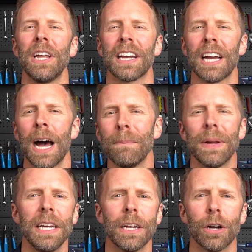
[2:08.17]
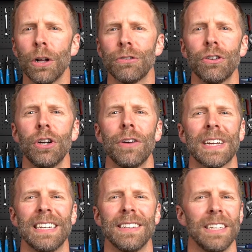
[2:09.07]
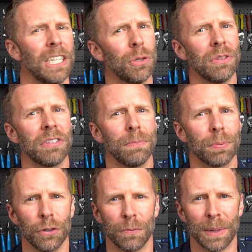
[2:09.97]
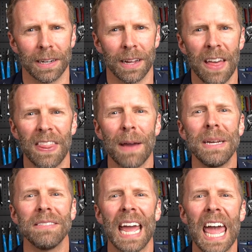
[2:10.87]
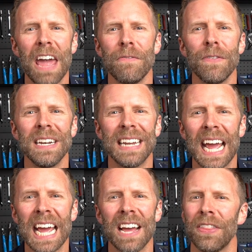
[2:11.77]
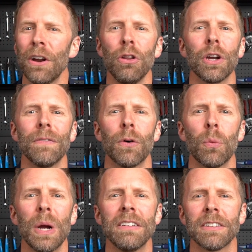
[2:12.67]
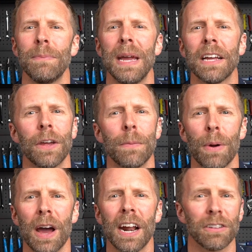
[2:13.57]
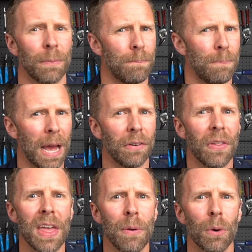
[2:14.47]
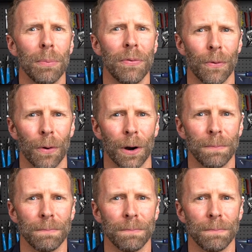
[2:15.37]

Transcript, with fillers: a company culture of continuous improvement. That means every day they're looking for ways to make their products better than they were before.